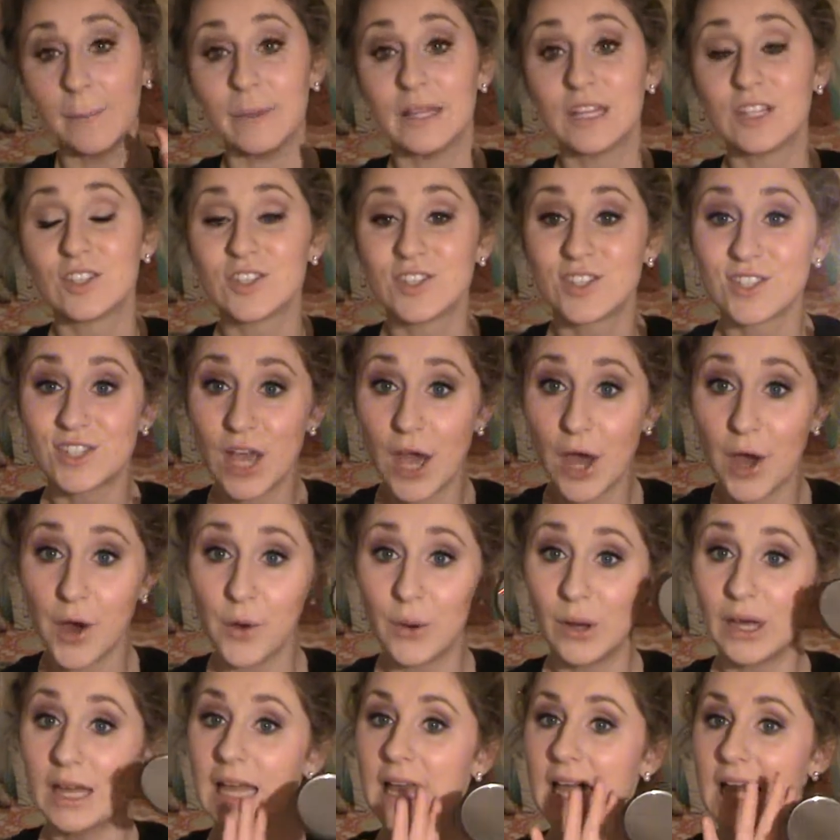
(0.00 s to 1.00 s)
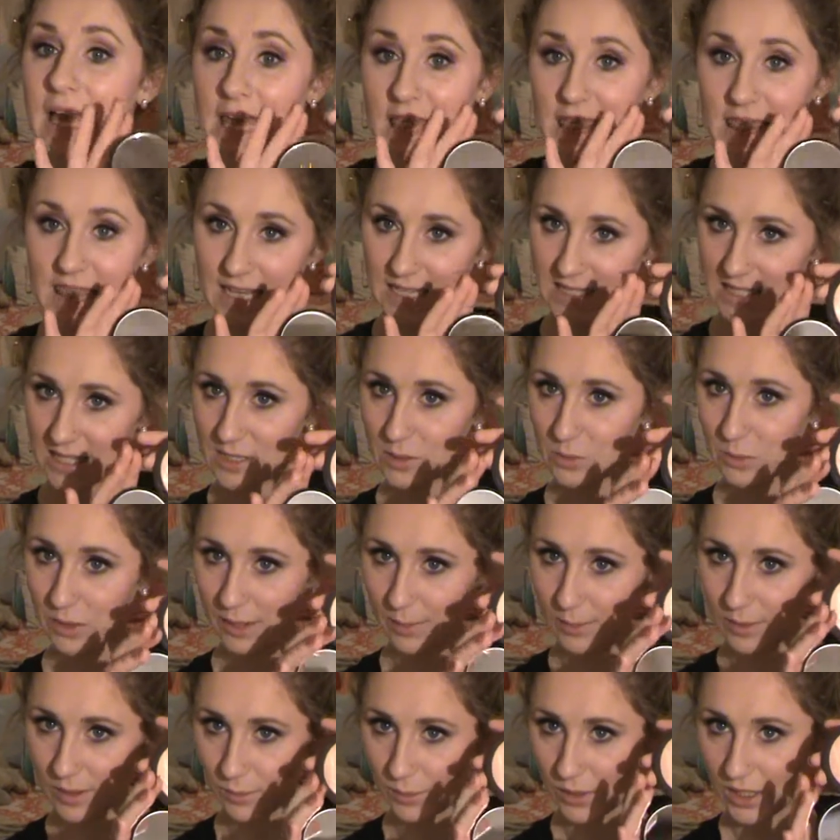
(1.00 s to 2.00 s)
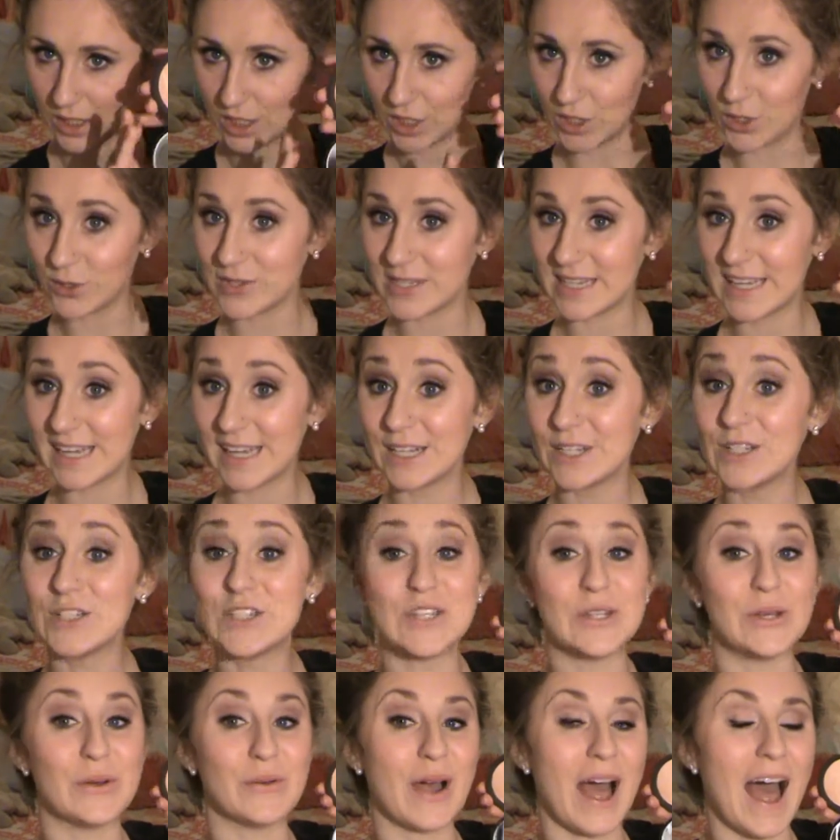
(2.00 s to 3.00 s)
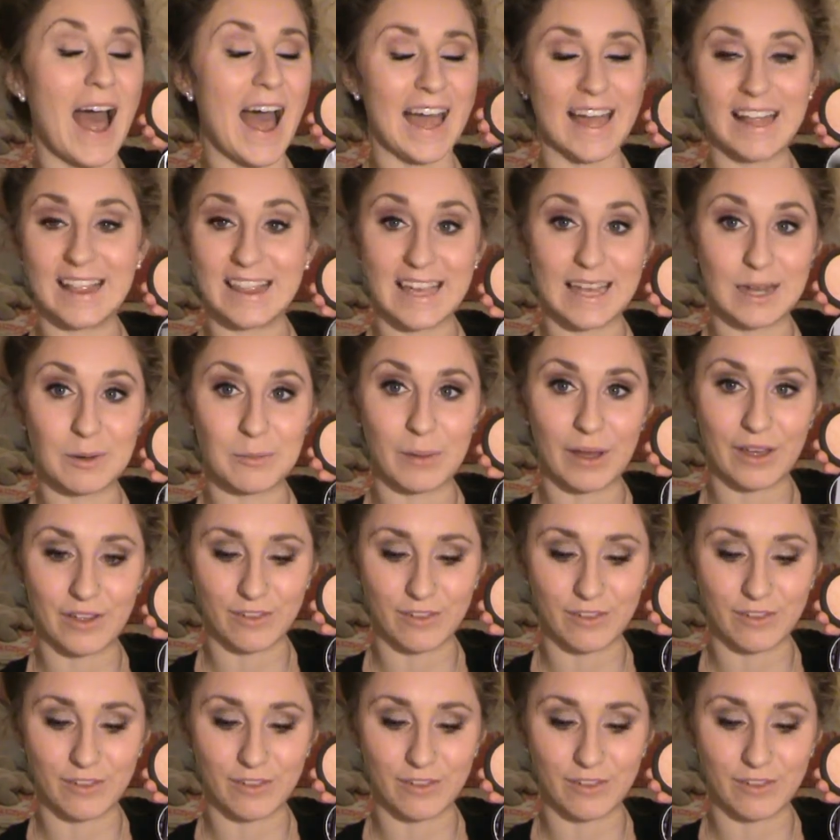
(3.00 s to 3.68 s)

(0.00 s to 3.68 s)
So this is what I'm going to be using to highlight my